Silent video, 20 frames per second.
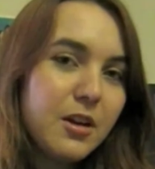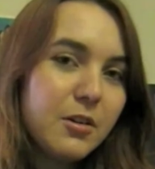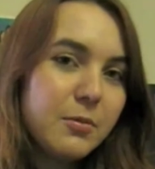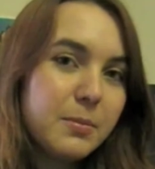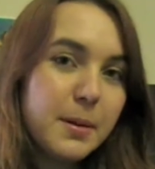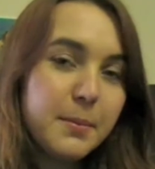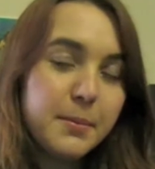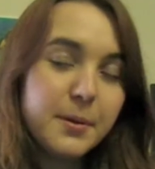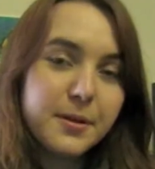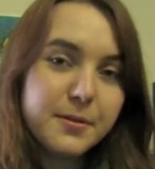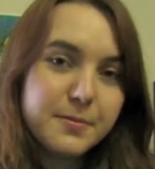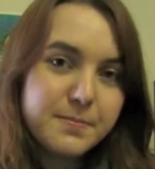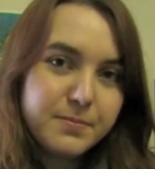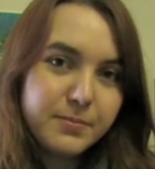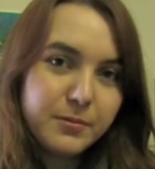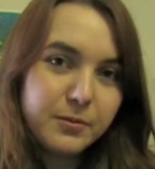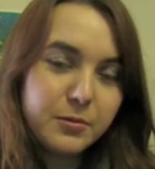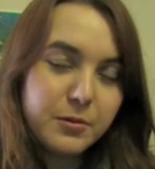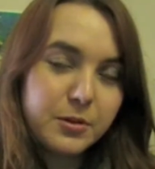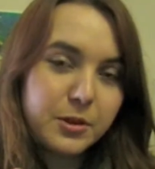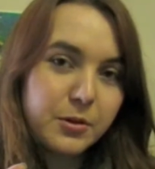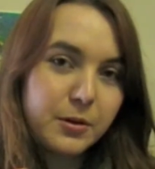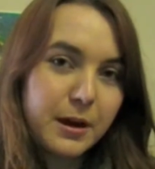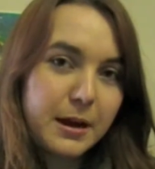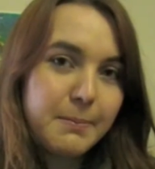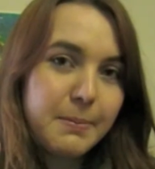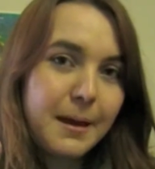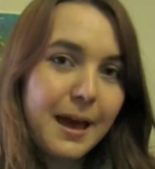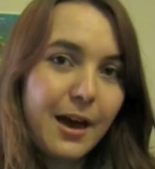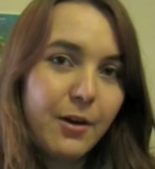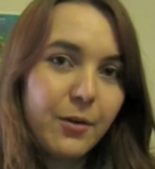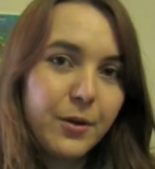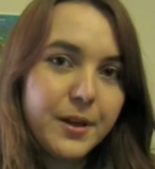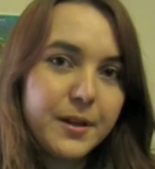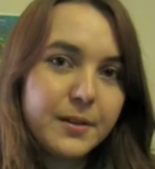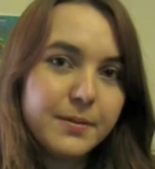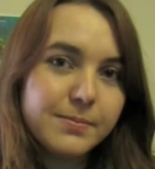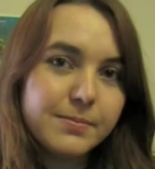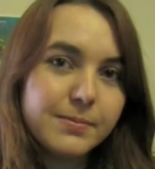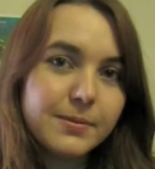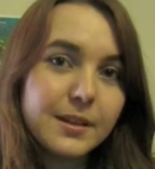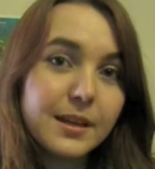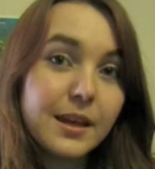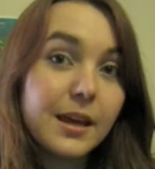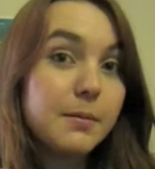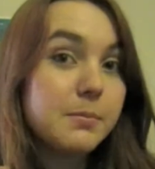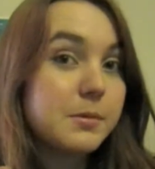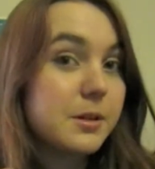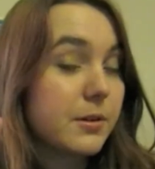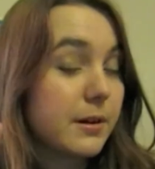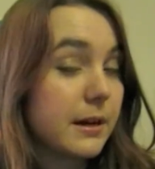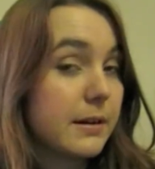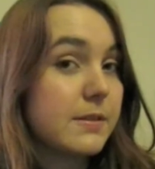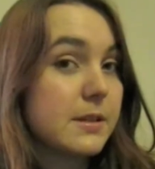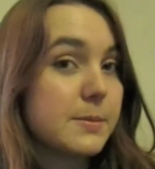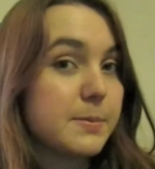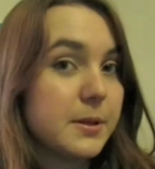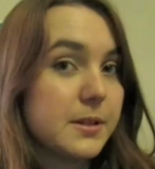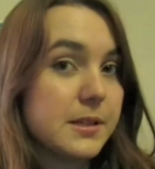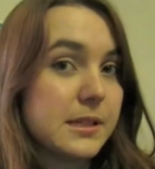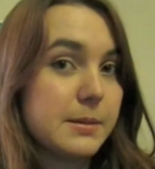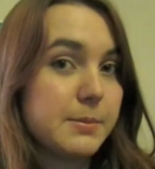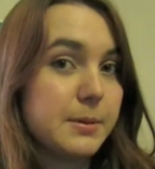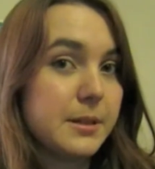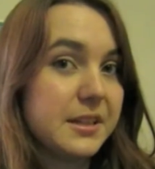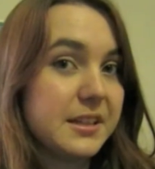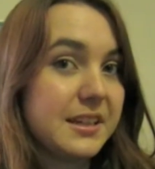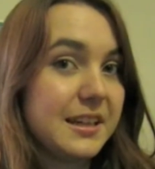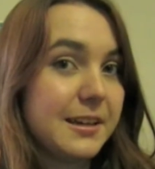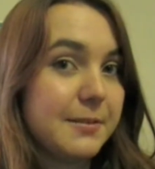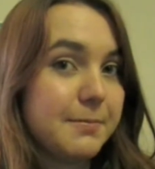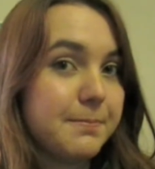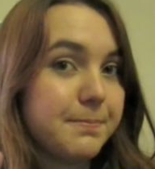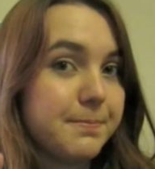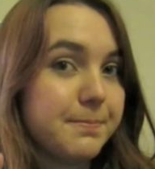Remember, with great power comes great responsibility.